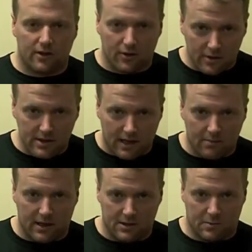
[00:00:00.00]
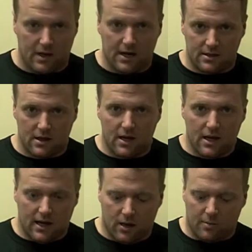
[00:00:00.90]
Thursday bench press
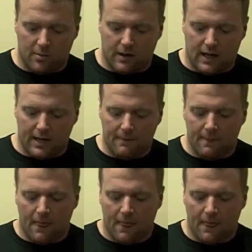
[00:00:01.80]
and upper body?